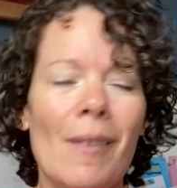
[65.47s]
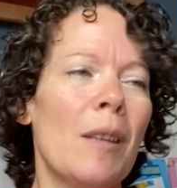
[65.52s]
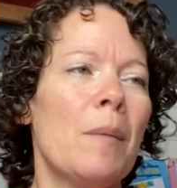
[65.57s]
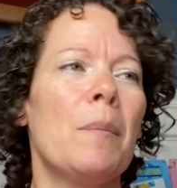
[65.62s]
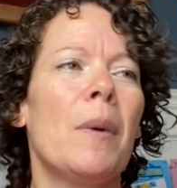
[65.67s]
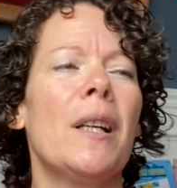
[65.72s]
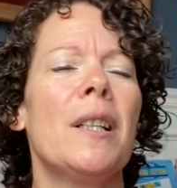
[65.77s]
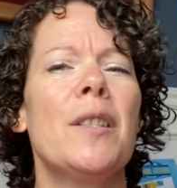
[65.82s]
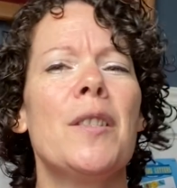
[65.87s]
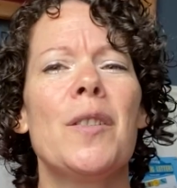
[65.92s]

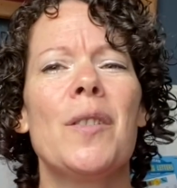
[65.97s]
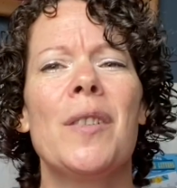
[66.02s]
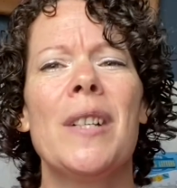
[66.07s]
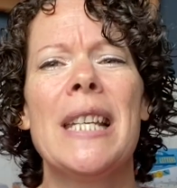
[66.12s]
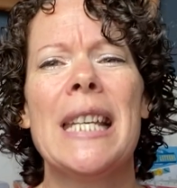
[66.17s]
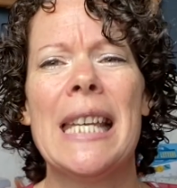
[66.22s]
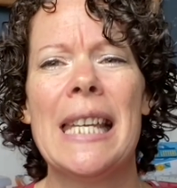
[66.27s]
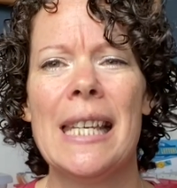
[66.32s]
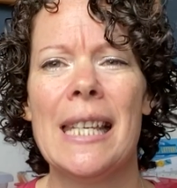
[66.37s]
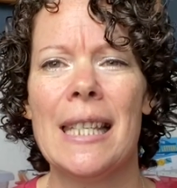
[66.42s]

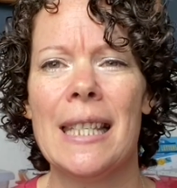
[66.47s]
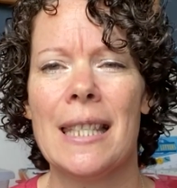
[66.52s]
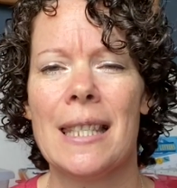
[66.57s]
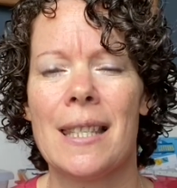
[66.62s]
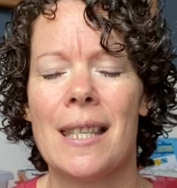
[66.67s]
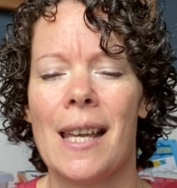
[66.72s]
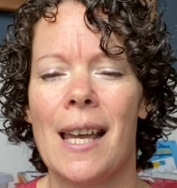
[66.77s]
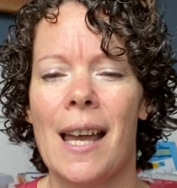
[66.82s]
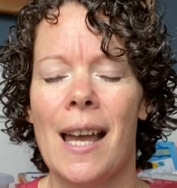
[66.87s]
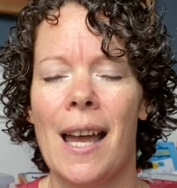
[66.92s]
Montessori
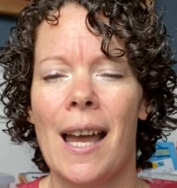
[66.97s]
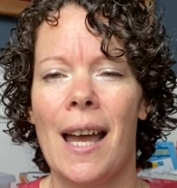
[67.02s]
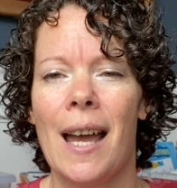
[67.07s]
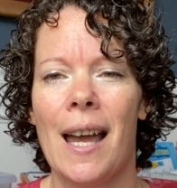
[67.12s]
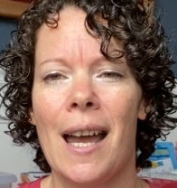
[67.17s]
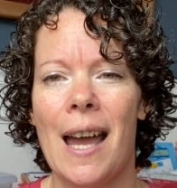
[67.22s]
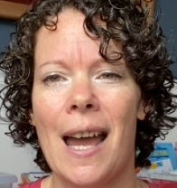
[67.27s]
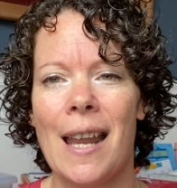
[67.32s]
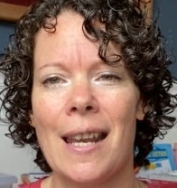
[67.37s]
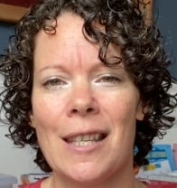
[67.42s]
is, at